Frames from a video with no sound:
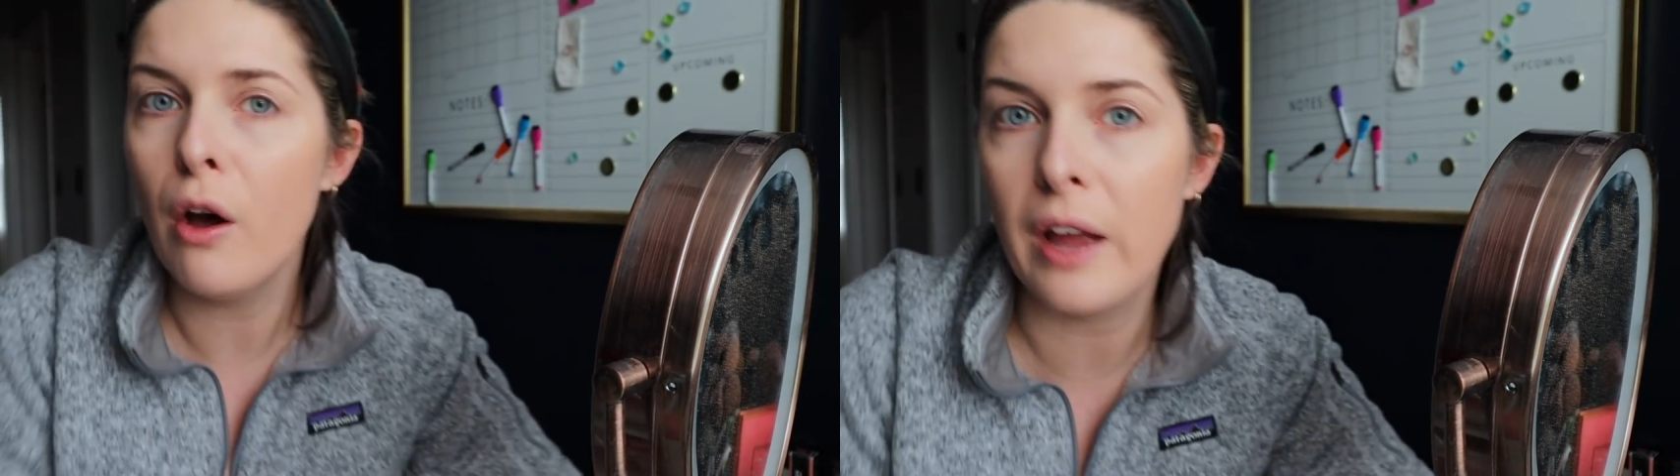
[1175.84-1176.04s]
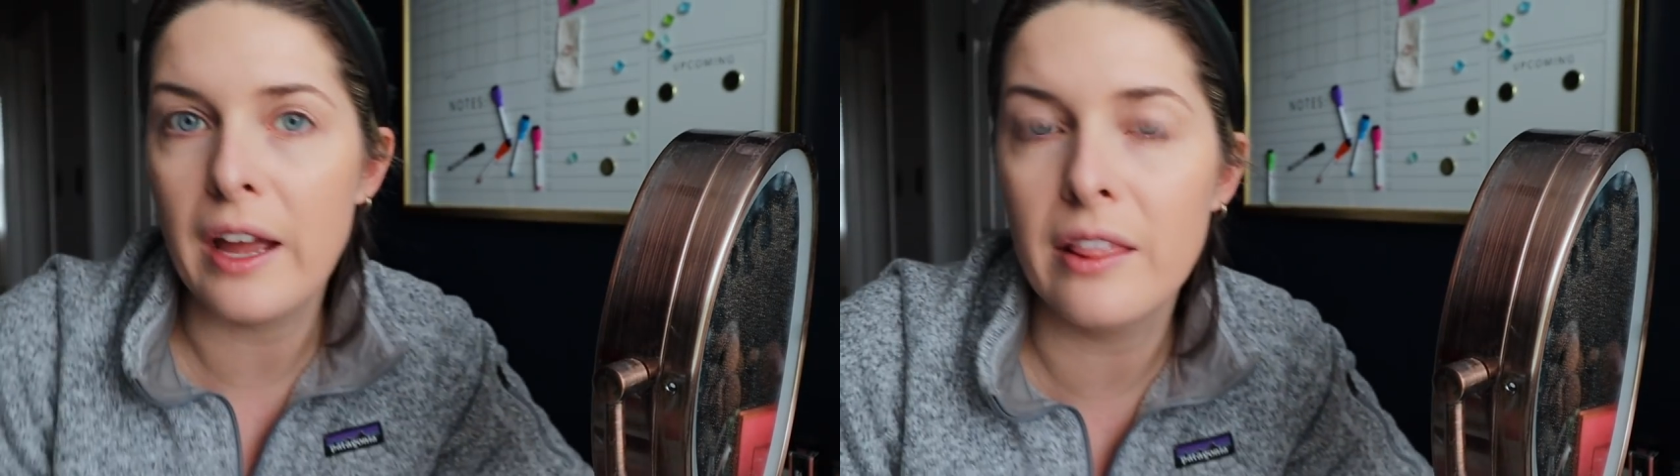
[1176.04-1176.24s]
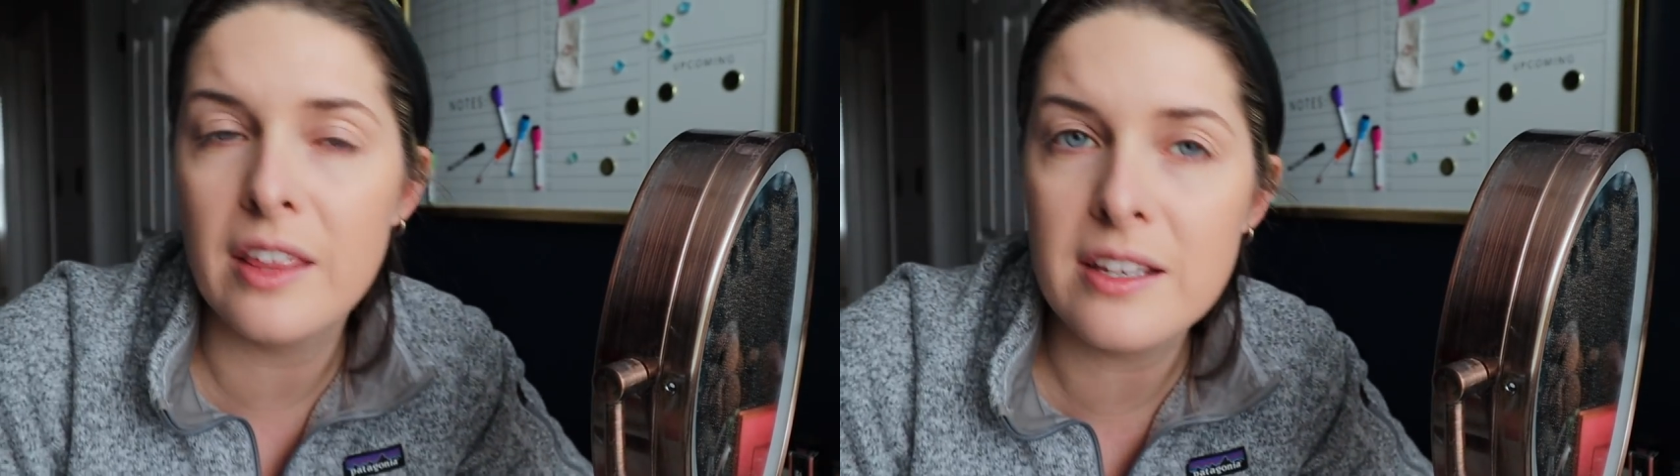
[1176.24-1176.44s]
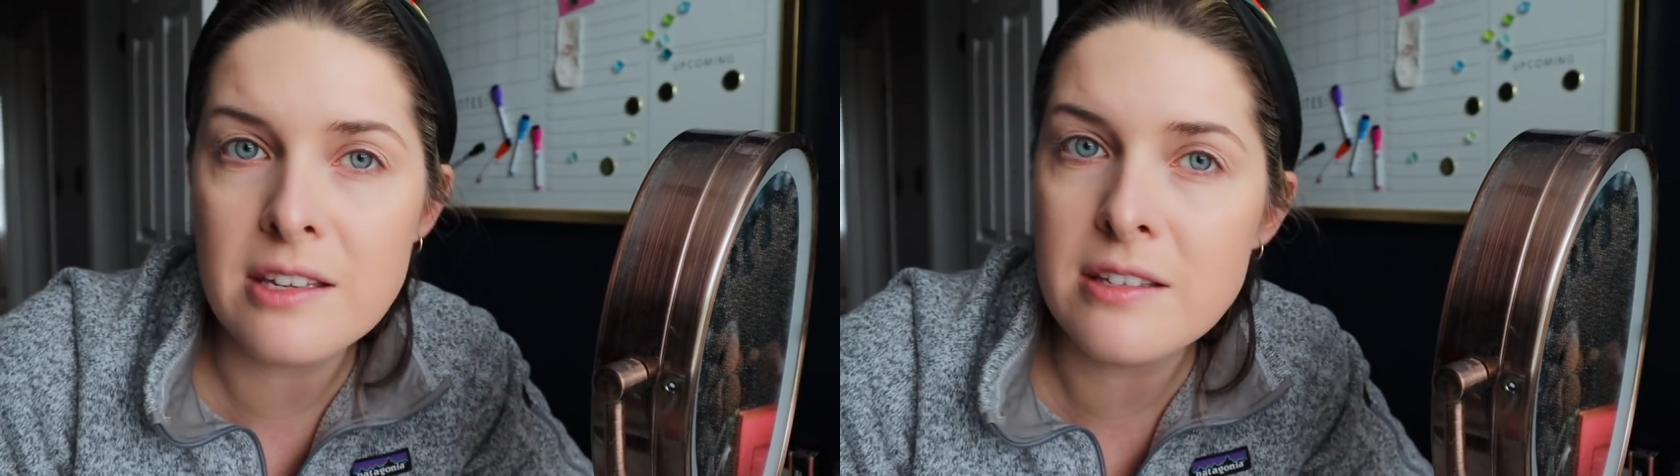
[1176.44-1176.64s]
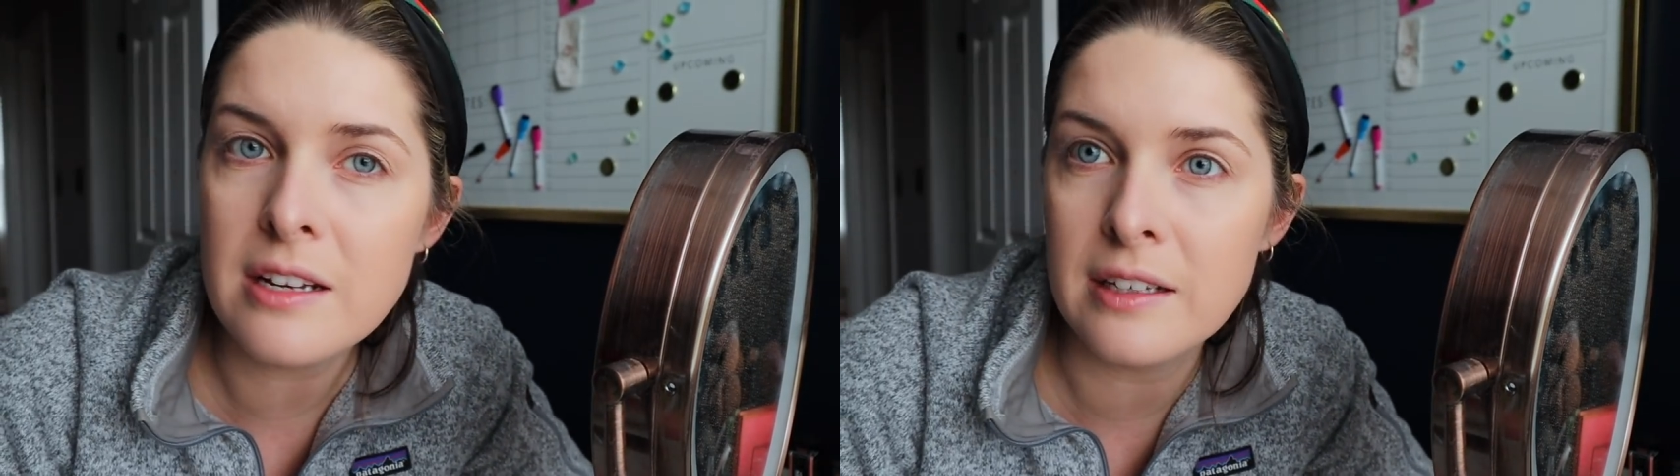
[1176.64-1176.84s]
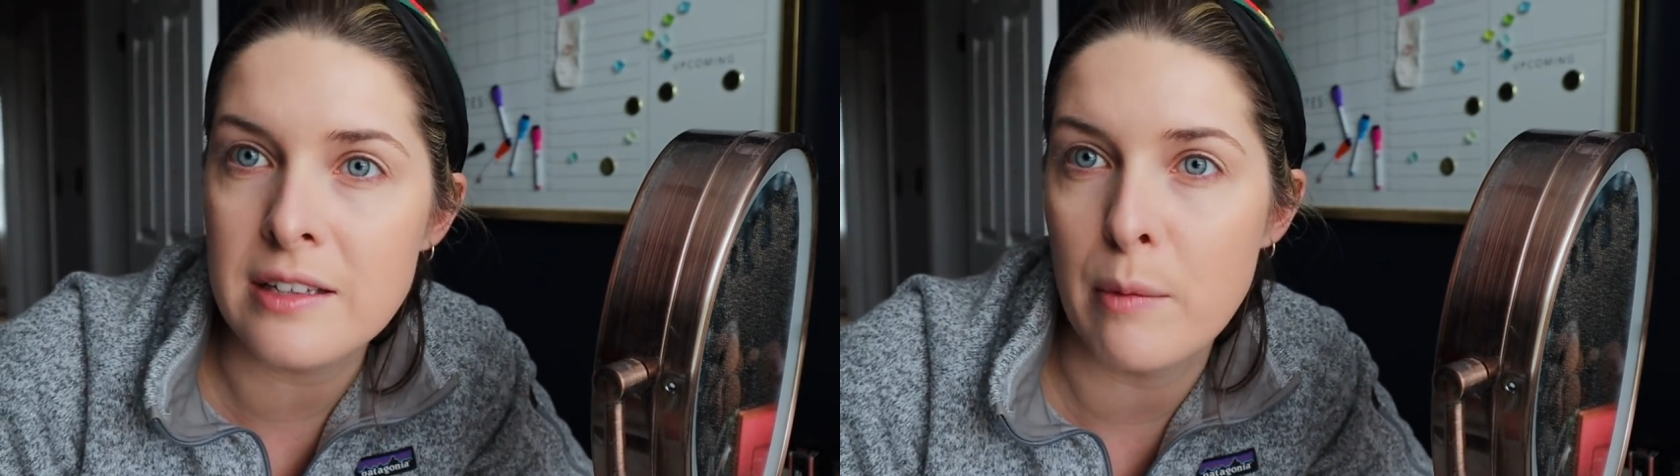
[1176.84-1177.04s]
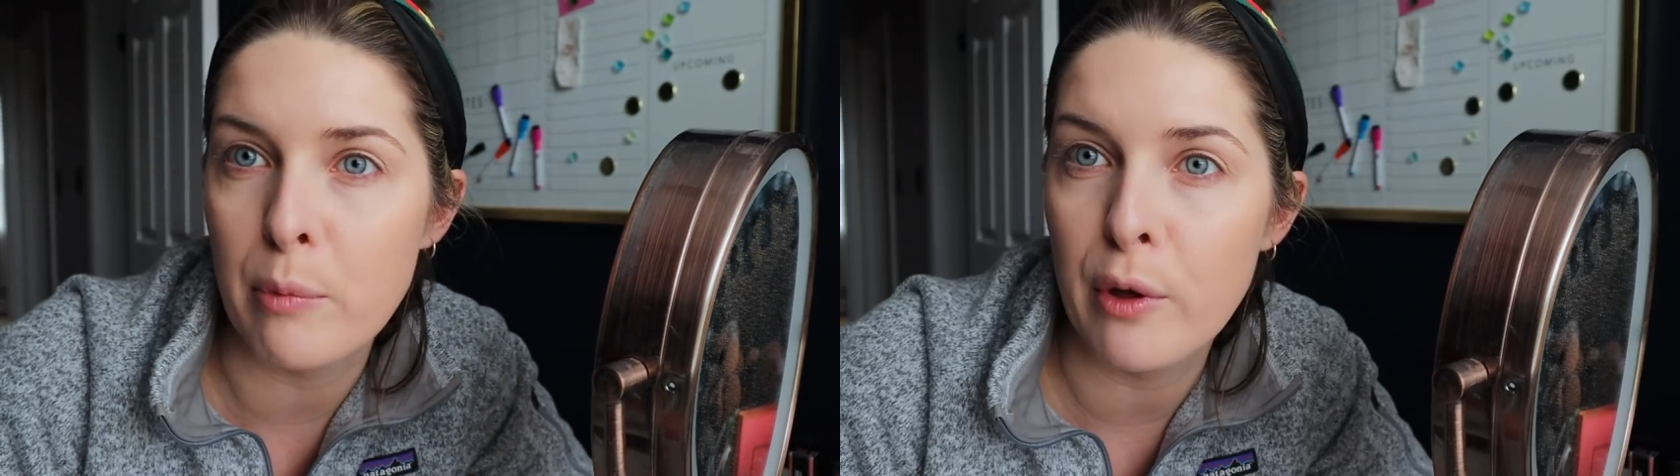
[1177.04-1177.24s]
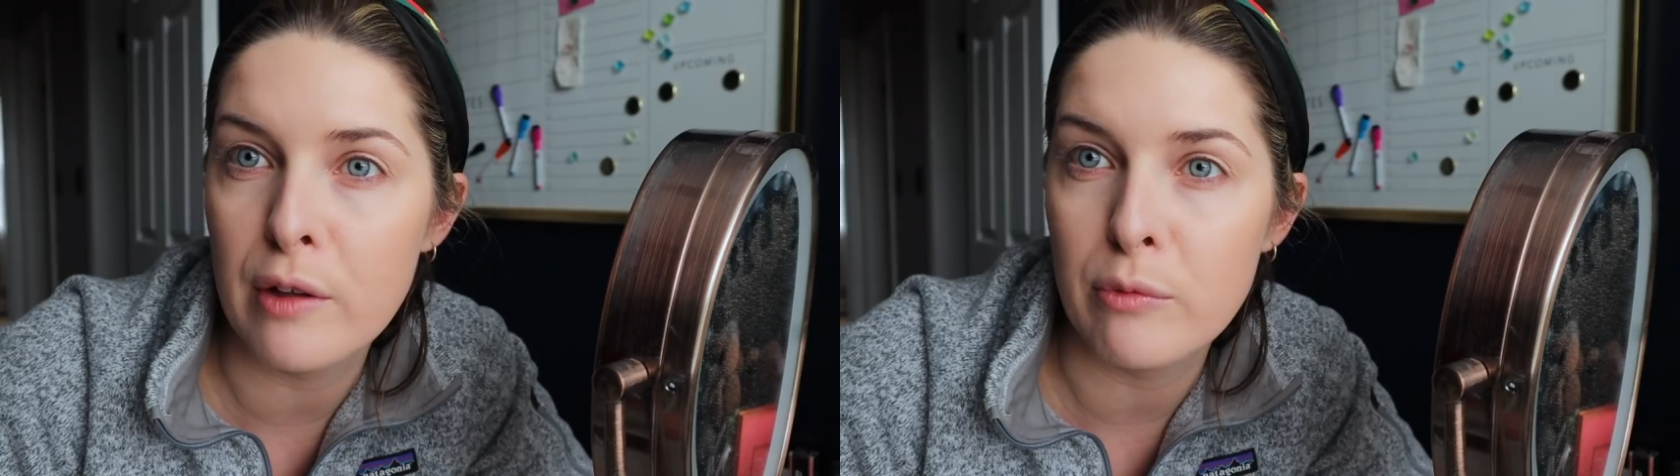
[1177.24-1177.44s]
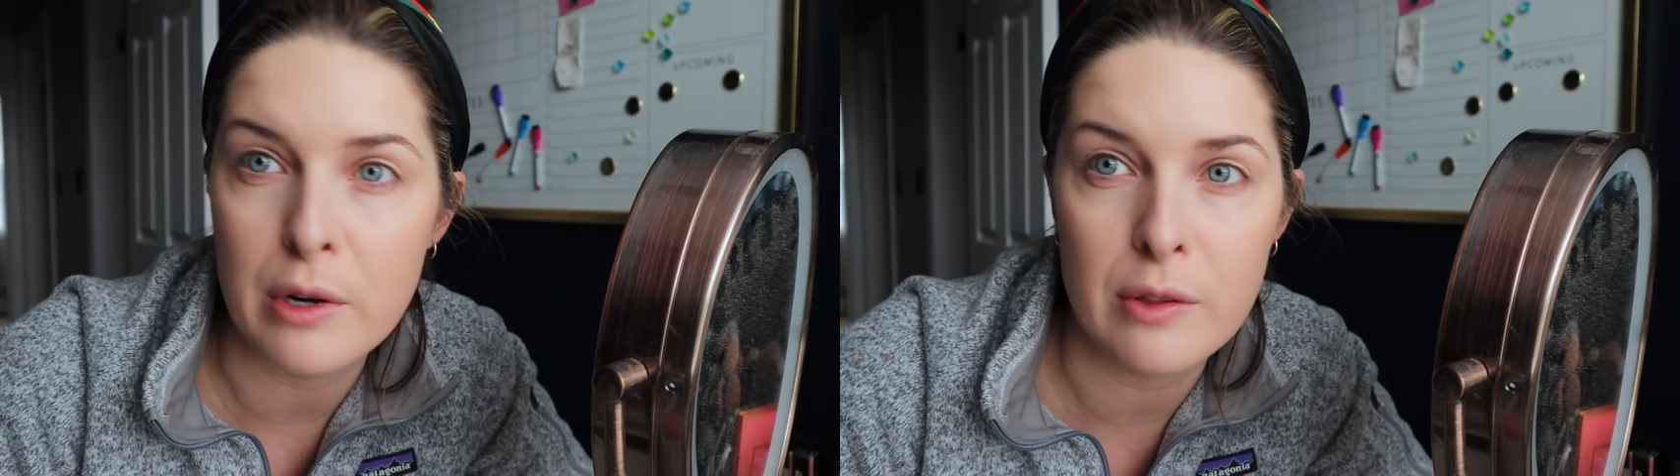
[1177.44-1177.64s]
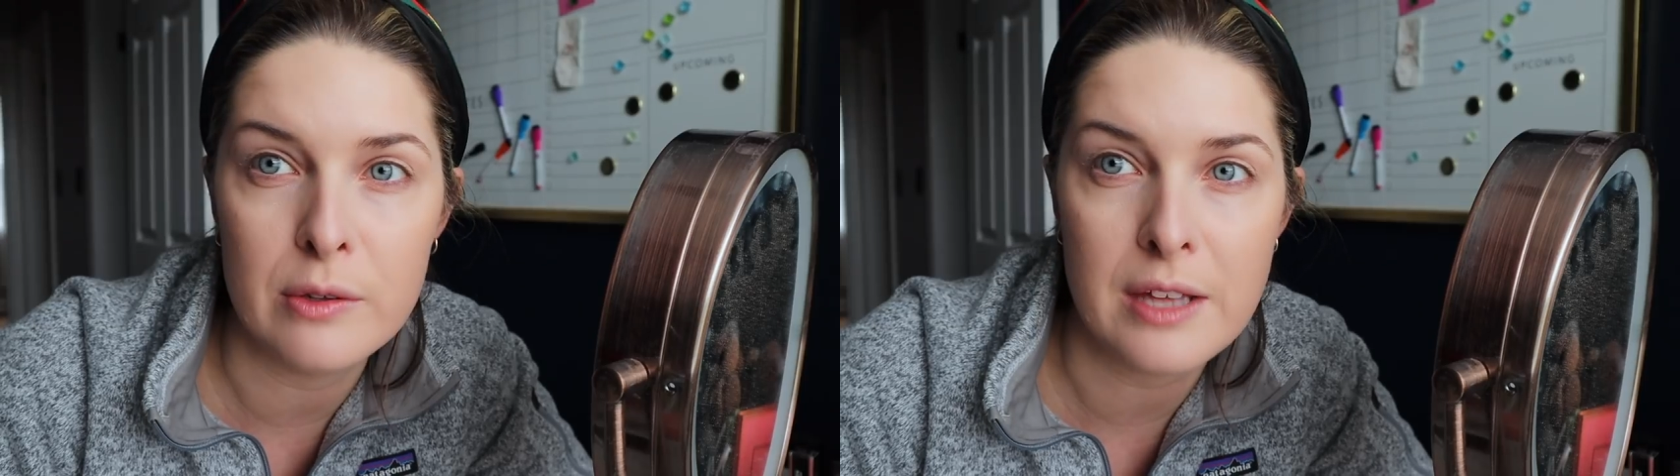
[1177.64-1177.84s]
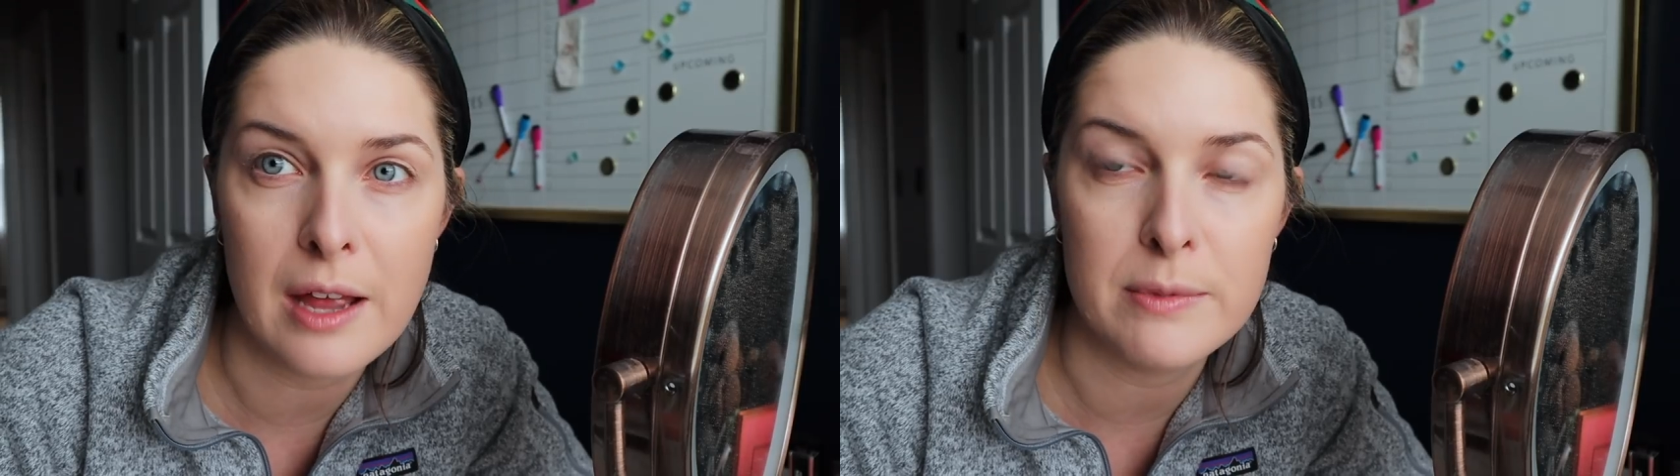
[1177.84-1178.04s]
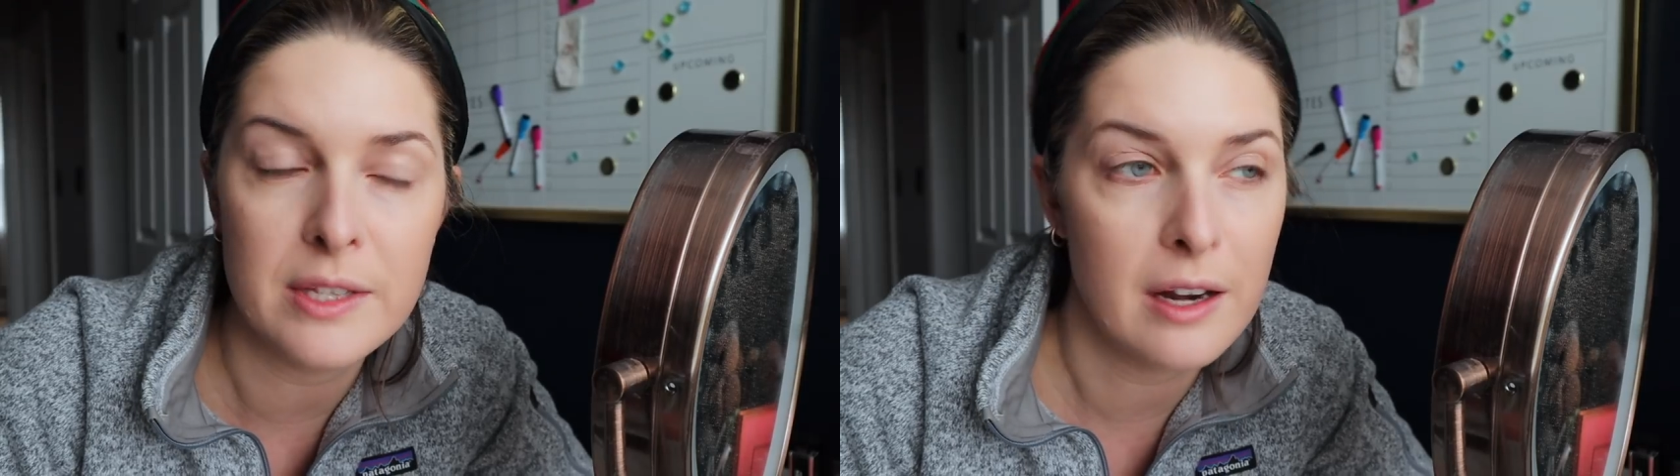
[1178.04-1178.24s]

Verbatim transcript: Okay, this is an example of one of those times